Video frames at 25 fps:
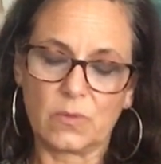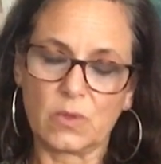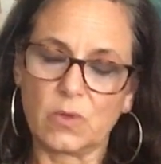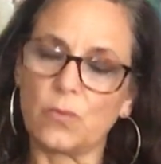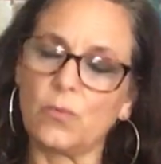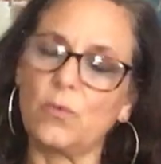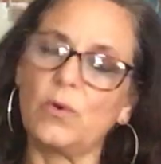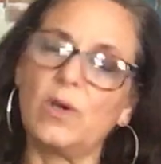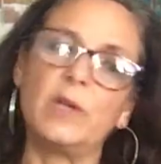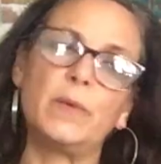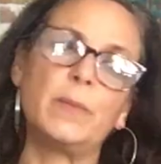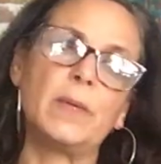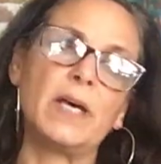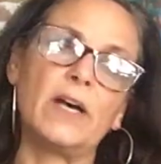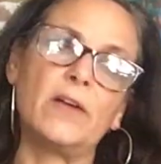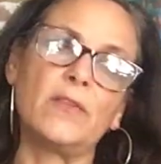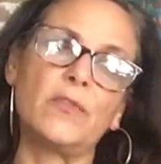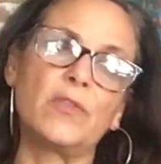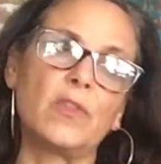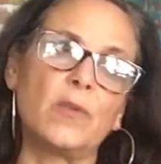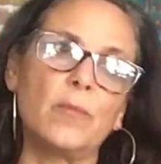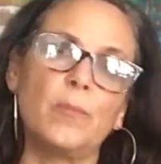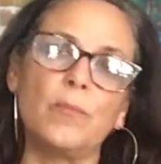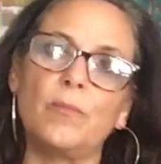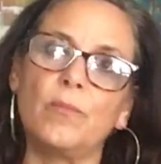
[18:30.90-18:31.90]
what about
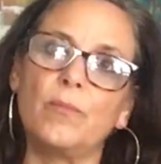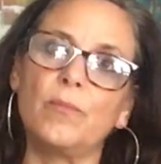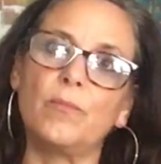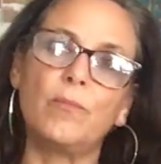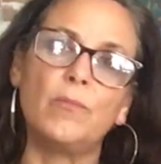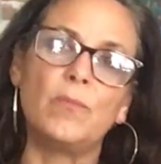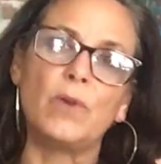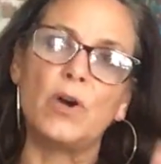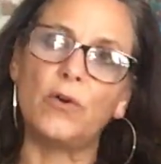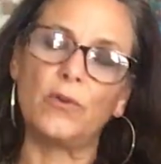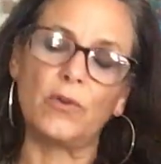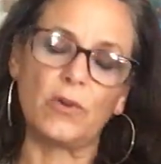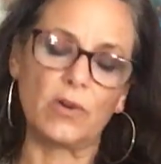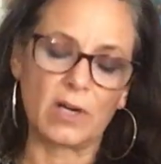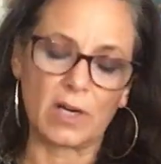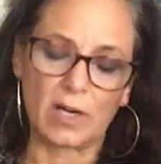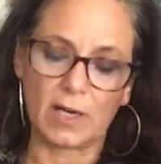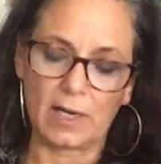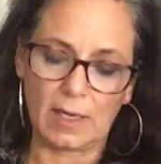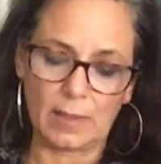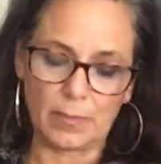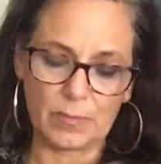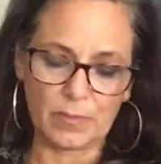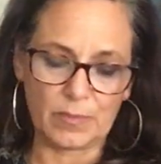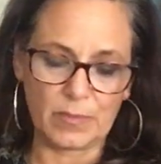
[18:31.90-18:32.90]
the motor
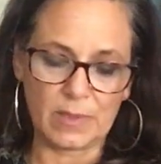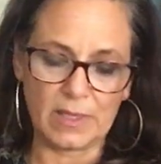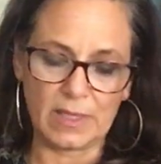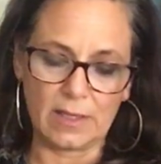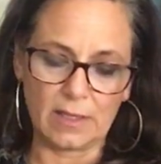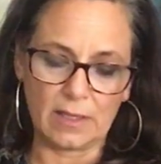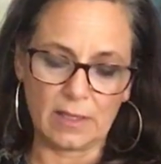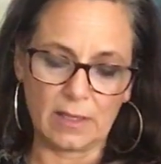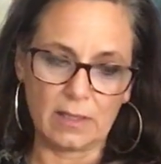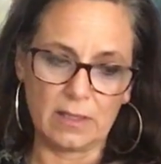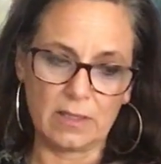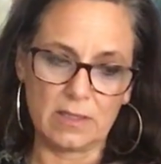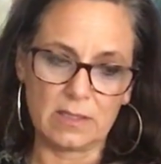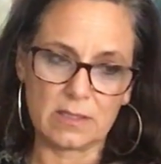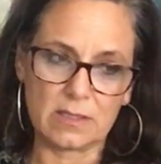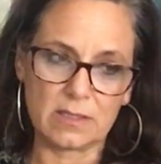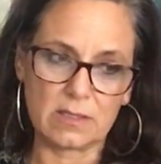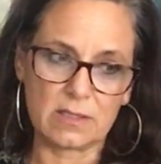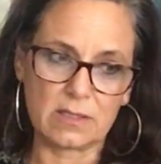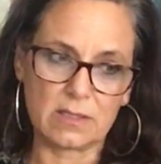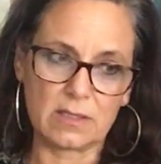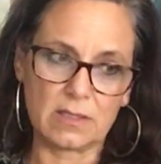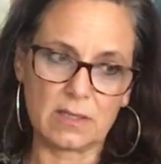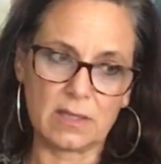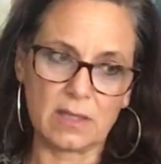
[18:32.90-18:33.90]
cop and
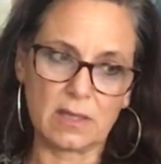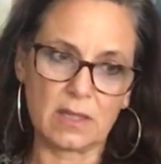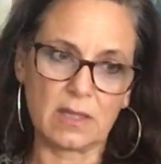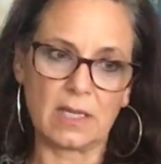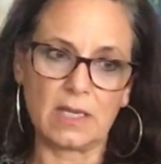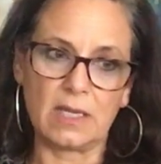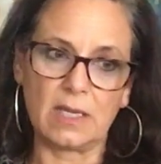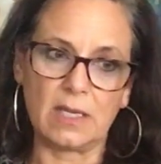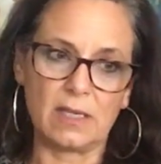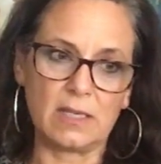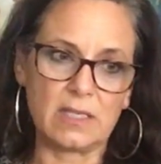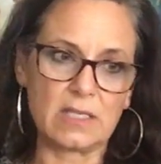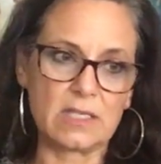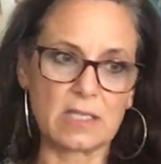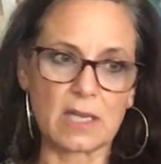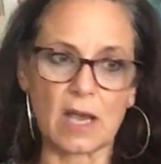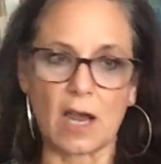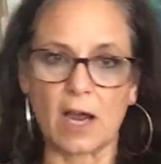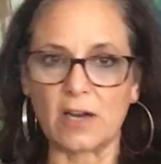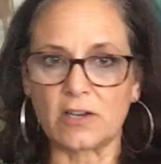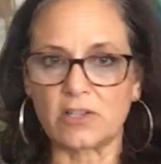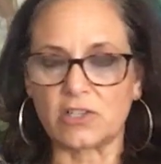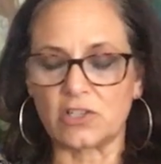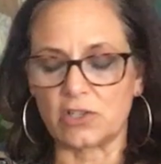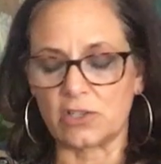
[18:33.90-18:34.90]
the
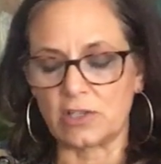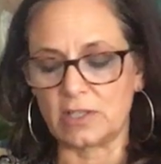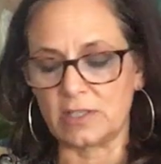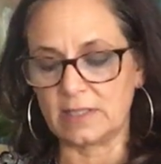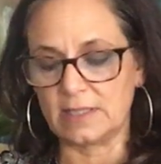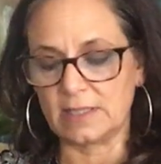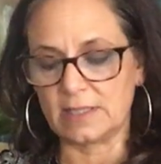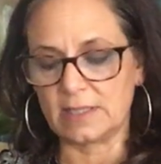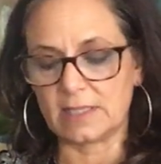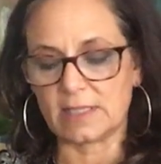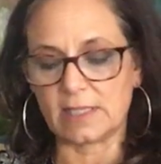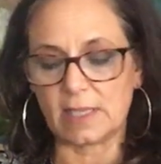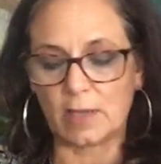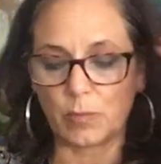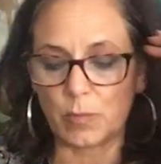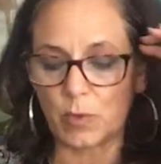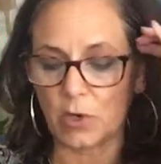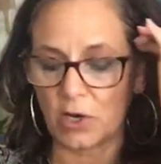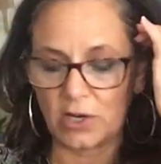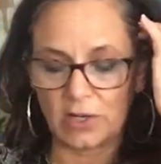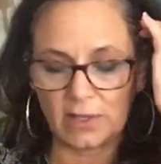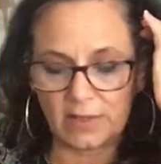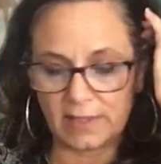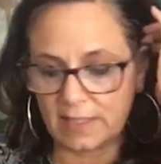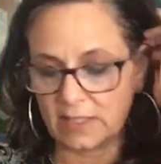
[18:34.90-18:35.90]
doctor at
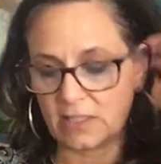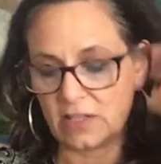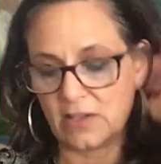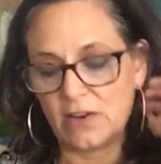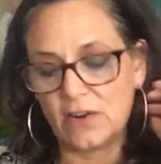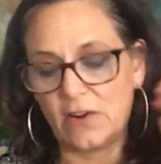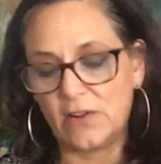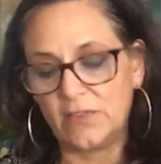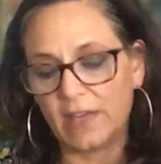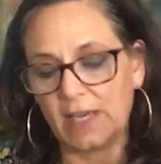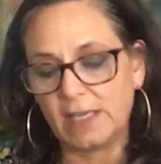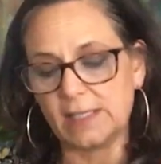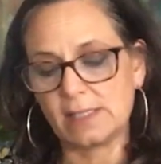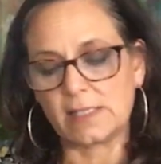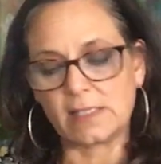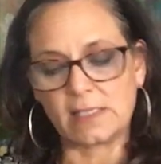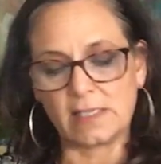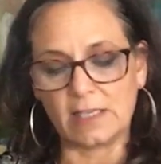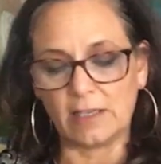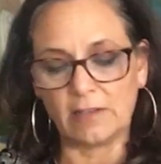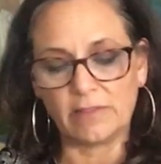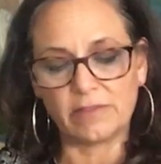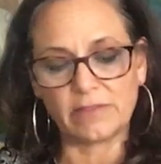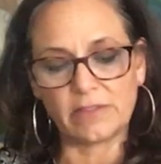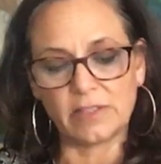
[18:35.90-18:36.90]
Parkland and all that
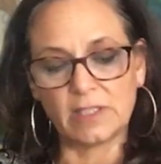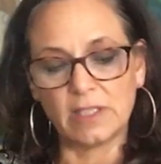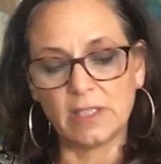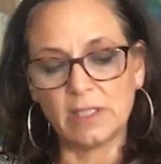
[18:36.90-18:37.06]
stuff.